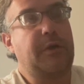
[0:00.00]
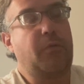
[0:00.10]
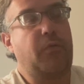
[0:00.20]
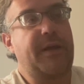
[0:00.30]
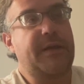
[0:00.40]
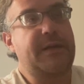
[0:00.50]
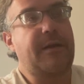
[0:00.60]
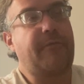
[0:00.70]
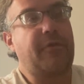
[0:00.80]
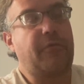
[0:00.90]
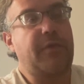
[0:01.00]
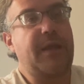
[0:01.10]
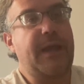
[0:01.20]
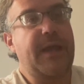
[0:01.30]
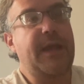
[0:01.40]
we can definitely
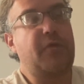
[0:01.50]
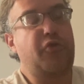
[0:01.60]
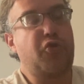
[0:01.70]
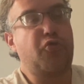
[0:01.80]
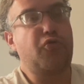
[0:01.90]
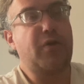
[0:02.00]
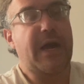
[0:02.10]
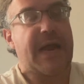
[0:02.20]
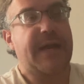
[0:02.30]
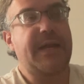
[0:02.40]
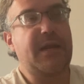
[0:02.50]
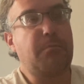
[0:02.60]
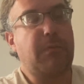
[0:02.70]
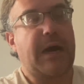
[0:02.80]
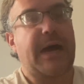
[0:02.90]
hit 290
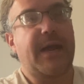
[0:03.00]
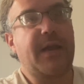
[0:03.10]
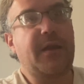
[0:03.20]
by,